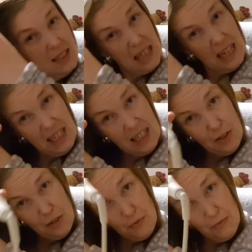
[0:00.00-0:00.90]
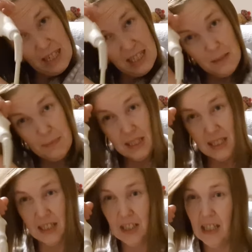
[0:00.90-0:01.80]
has any good recipe
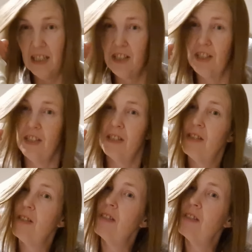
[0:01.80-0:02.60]
suggestions,